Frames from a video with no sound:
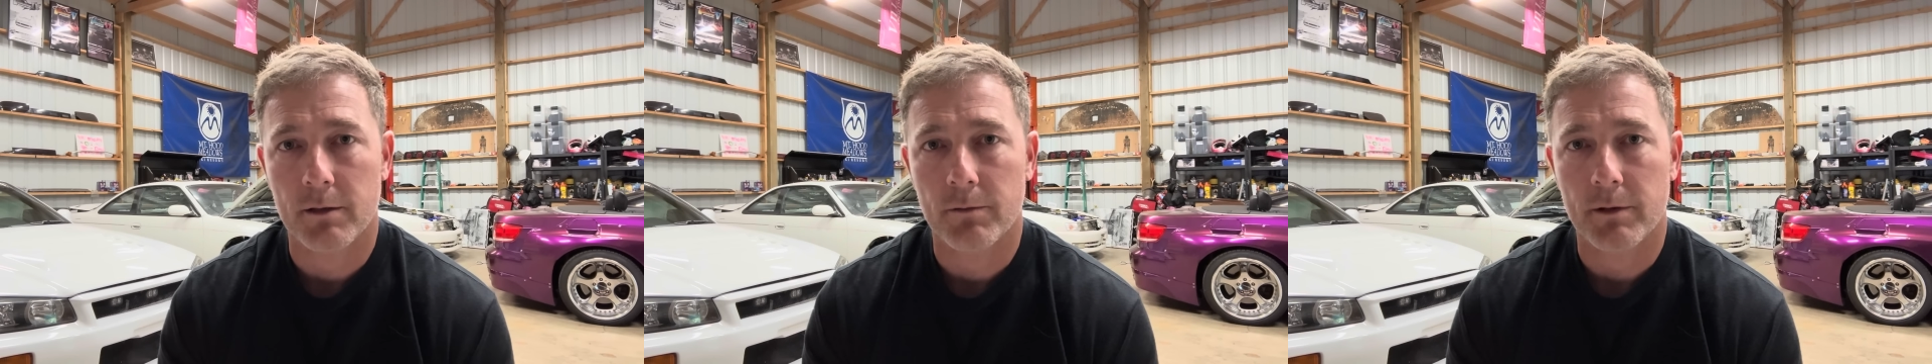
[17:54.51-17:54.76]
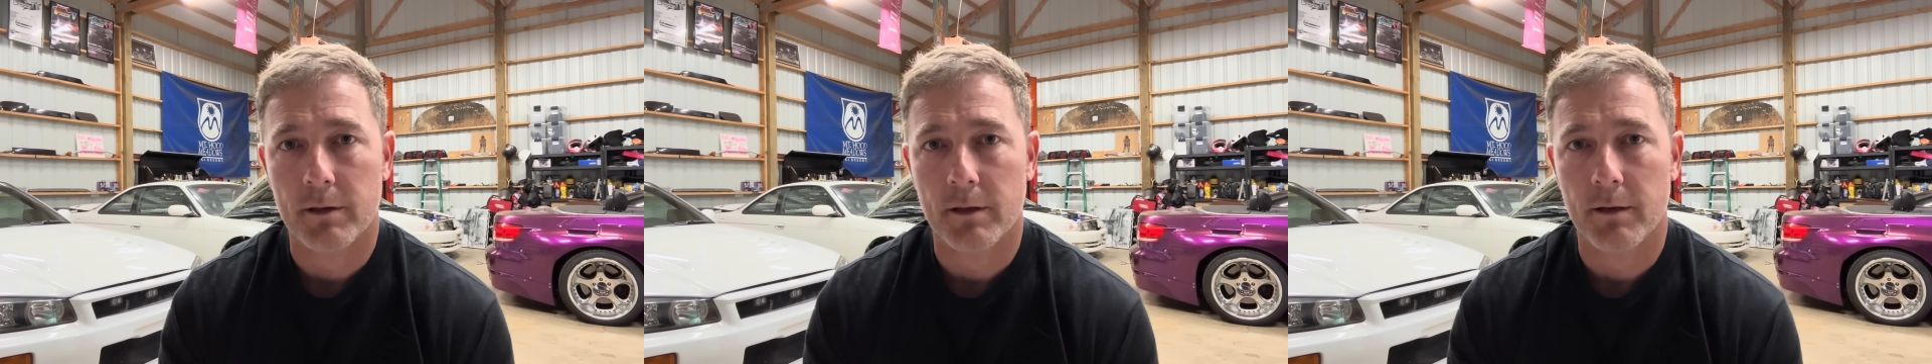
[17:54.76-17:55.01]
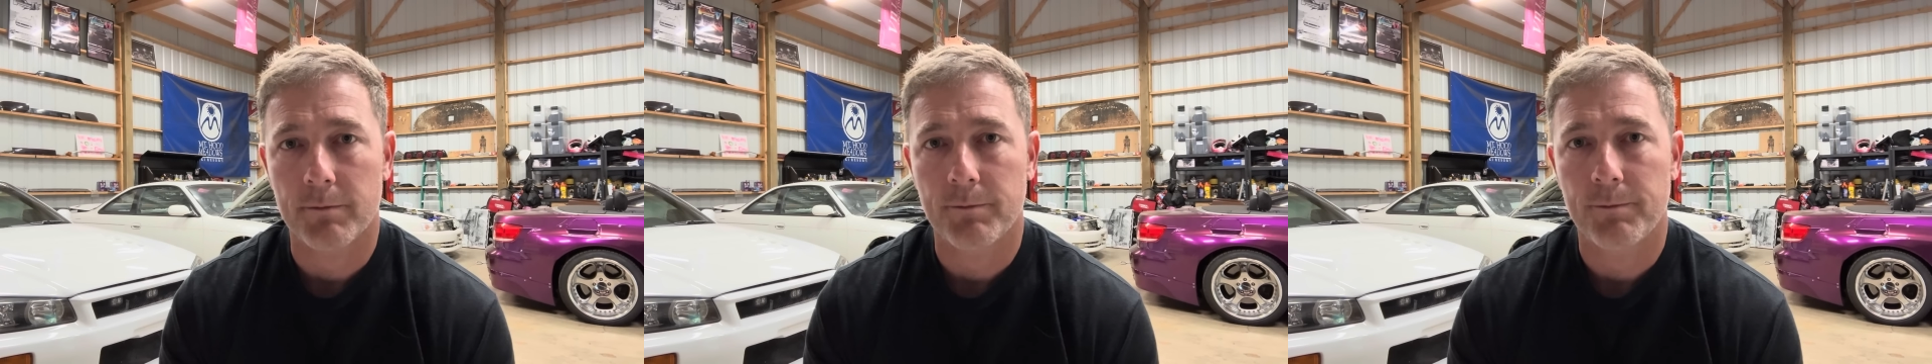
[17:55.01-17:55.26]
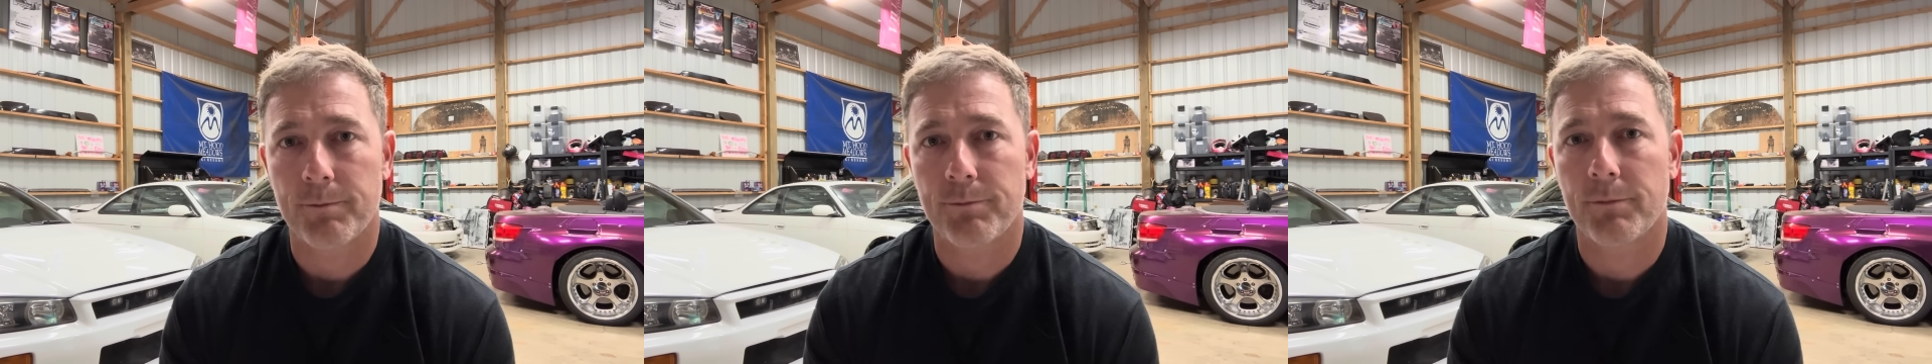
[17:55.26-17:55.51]
with them
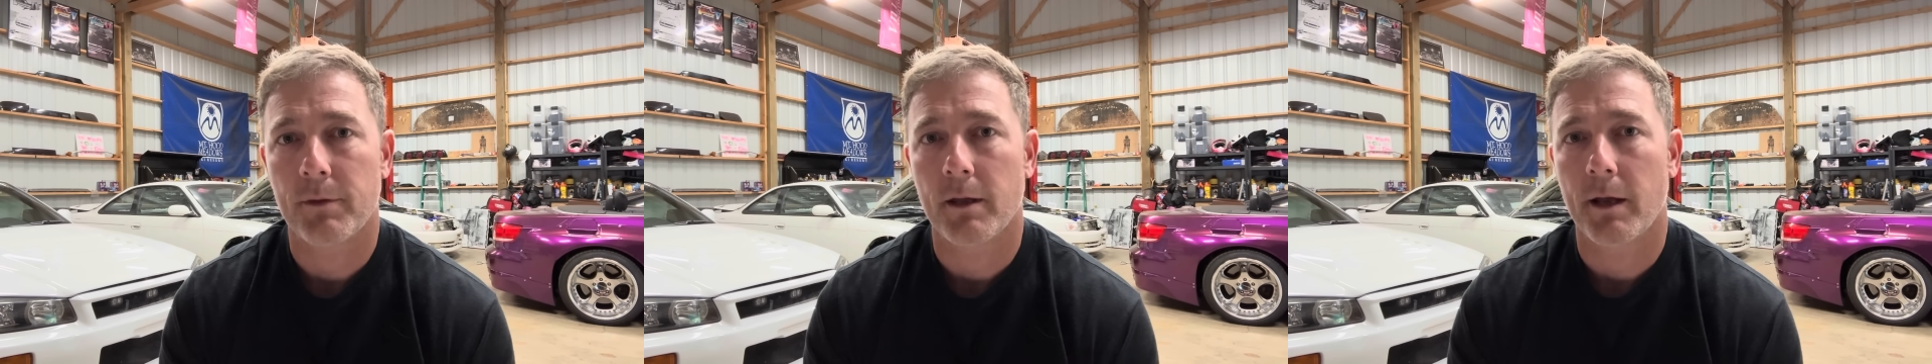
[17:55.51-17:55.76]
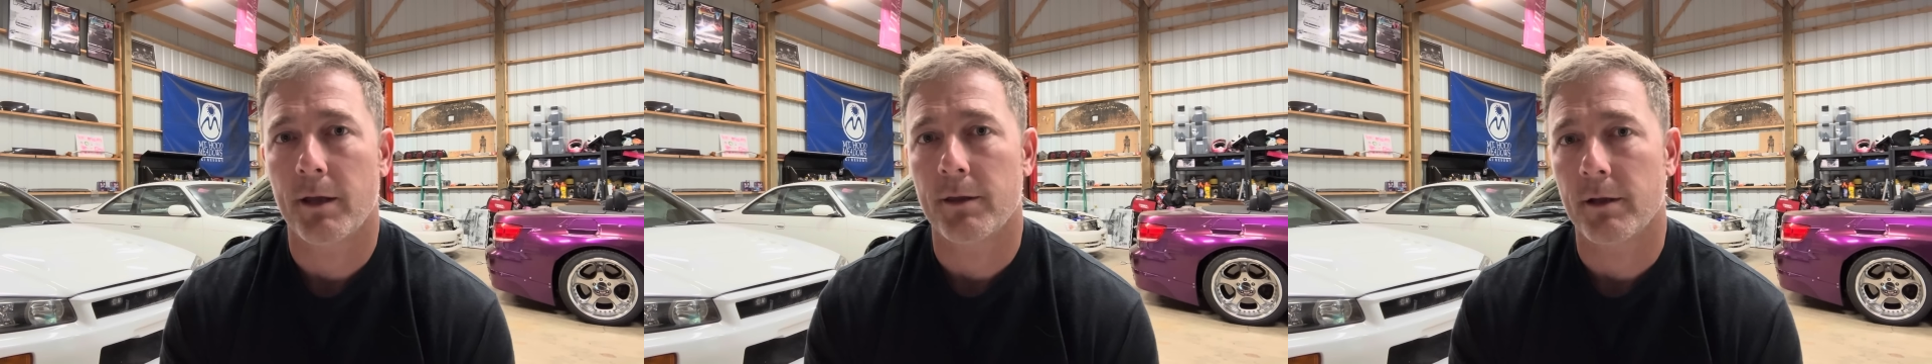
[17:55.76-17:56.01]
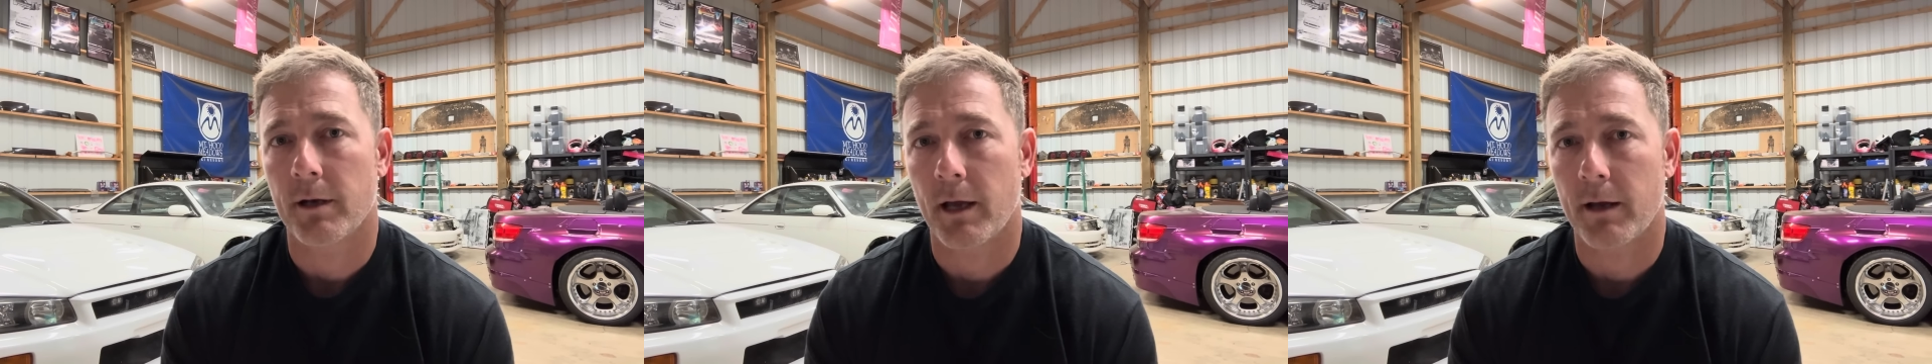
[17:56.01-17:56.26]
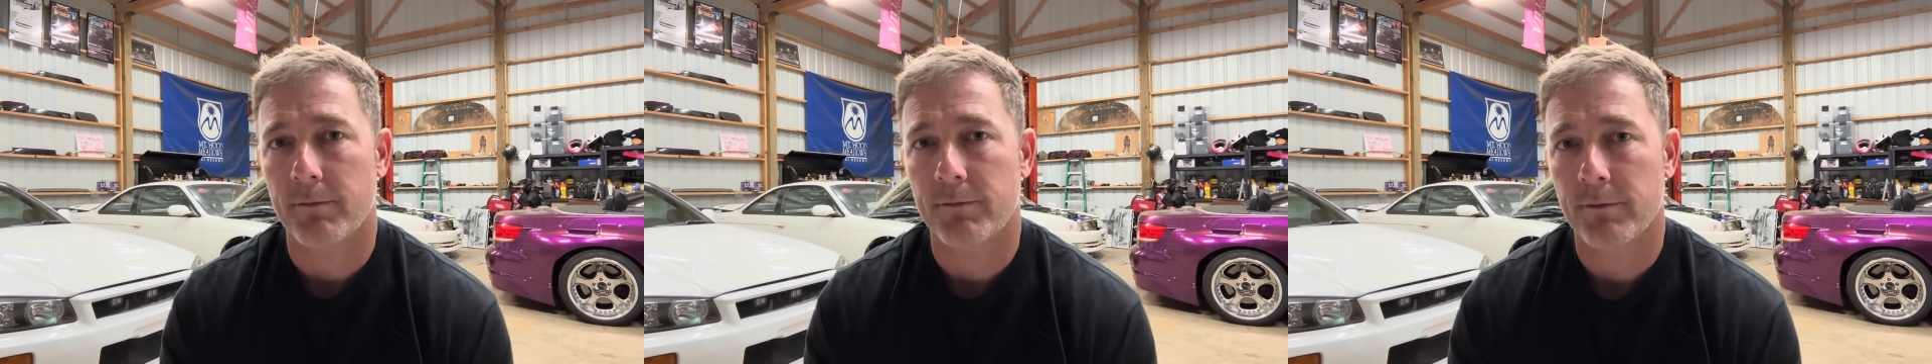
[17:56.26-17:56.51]
and then
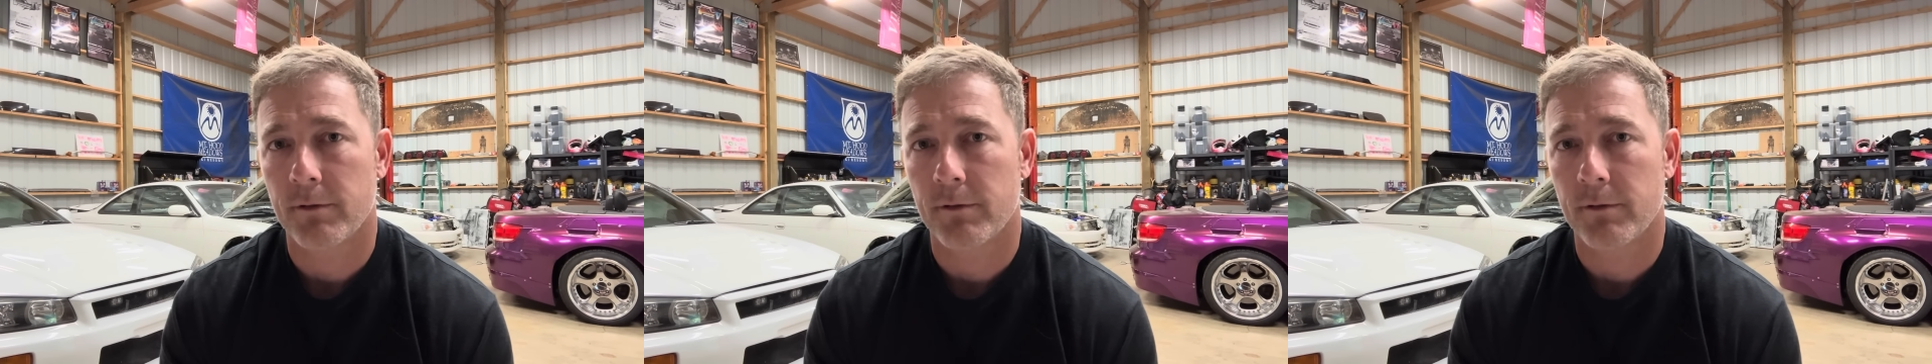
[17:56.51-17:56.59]
have